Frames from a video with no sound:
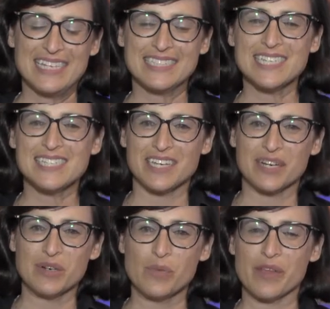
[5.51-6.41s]
This
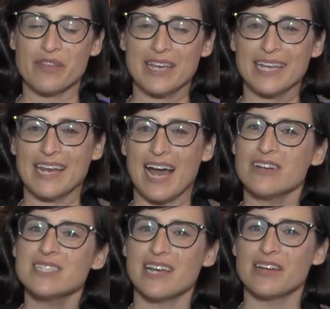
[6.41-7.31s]
year, we're thinking
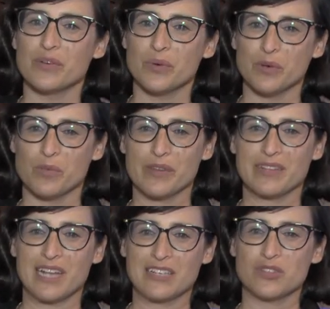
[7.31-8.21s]
outside the room with
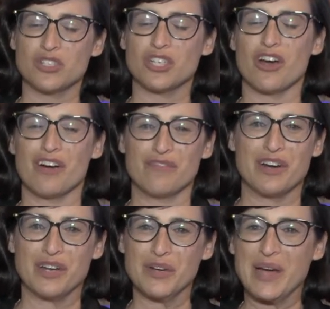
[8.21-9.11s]
the launch of
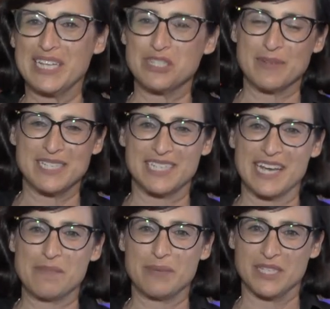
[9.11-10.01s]
our new
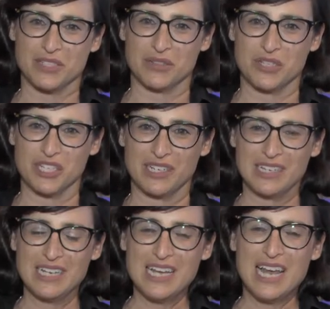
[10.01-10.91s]
HDBaseT IP solution.
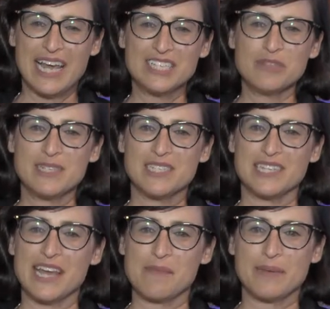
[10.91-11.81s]

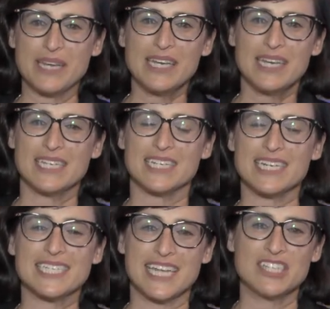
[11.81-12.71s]
HDBaseT IP is an
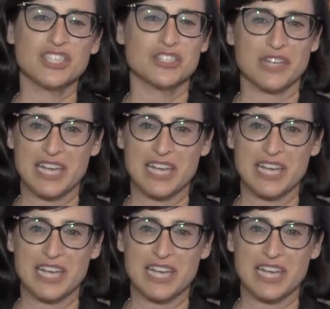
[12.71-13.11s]
extension to the